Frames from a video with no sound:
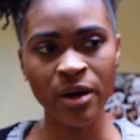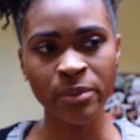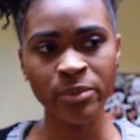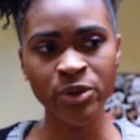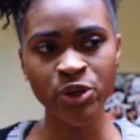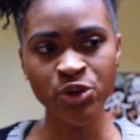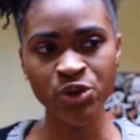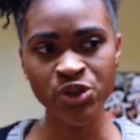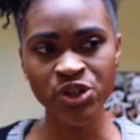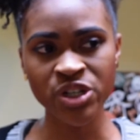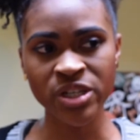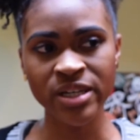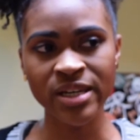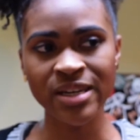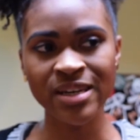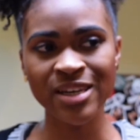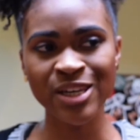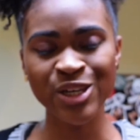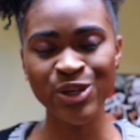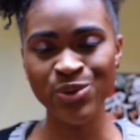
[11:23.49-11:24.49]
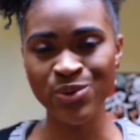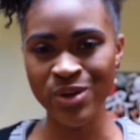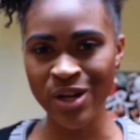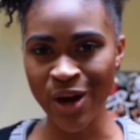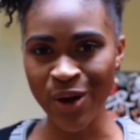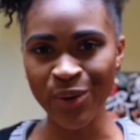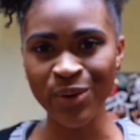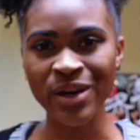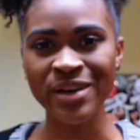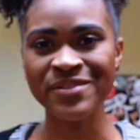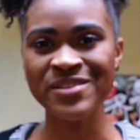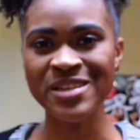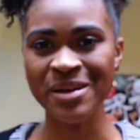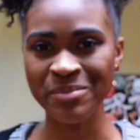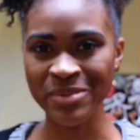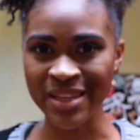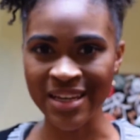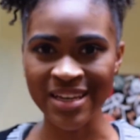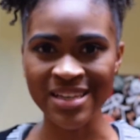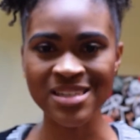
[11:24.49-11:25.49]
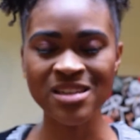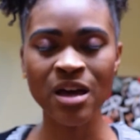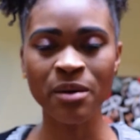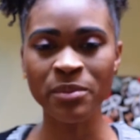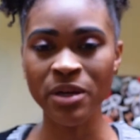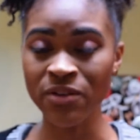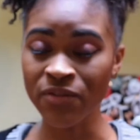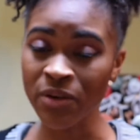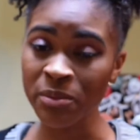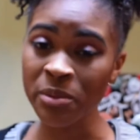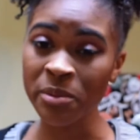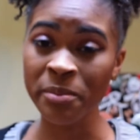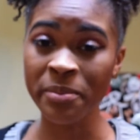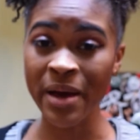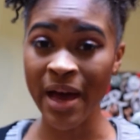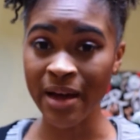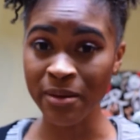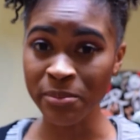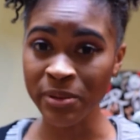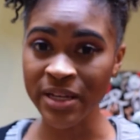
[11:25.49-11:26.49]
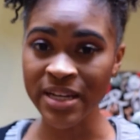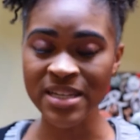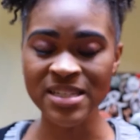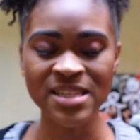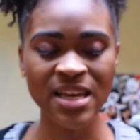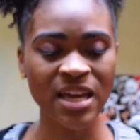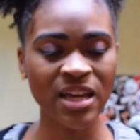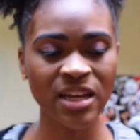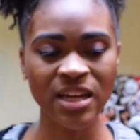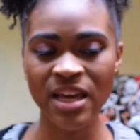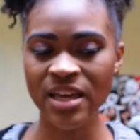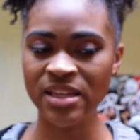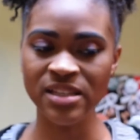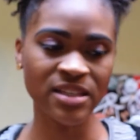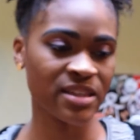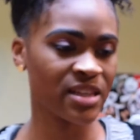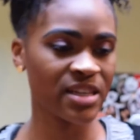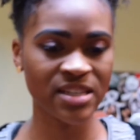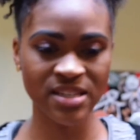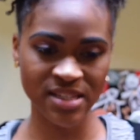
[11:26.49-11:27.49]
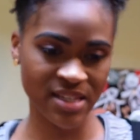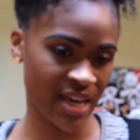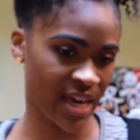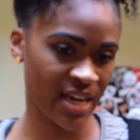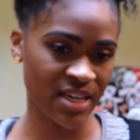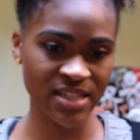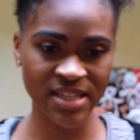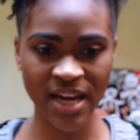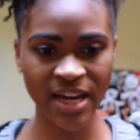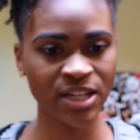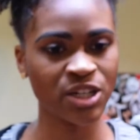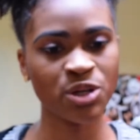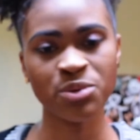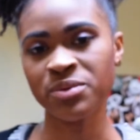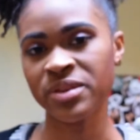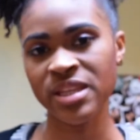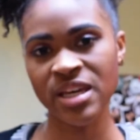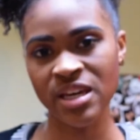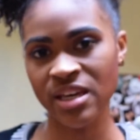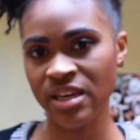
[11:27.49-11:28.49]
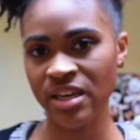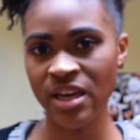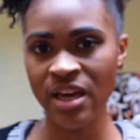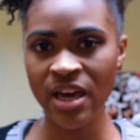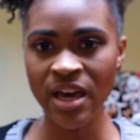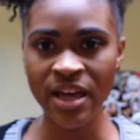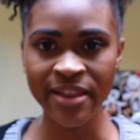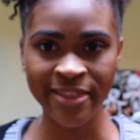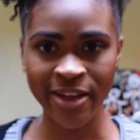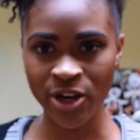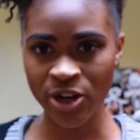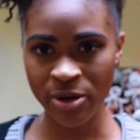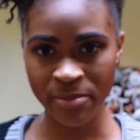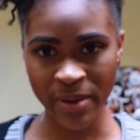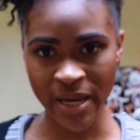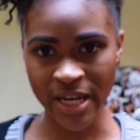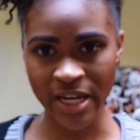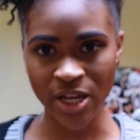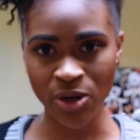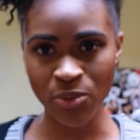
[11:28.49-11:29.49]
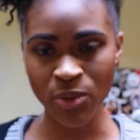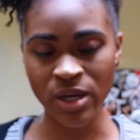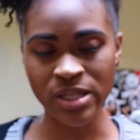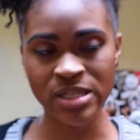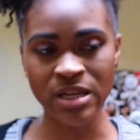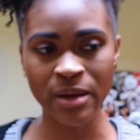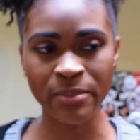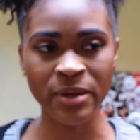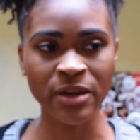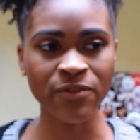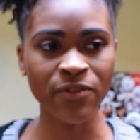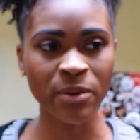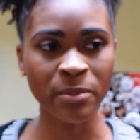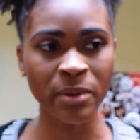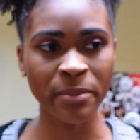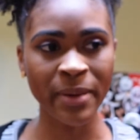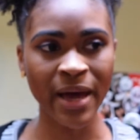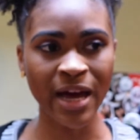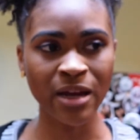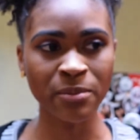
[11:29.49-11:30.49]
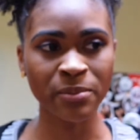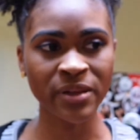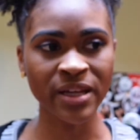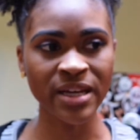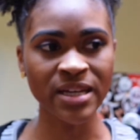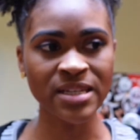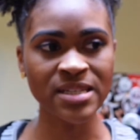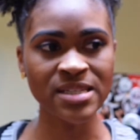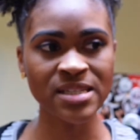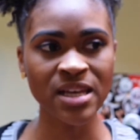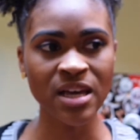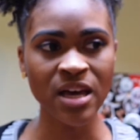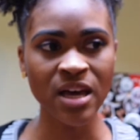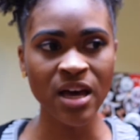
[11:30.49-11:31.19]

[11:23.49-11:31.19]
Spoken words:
Usually if something is coming from a bad place, and in this case I don't think that her painting was coming from a bad place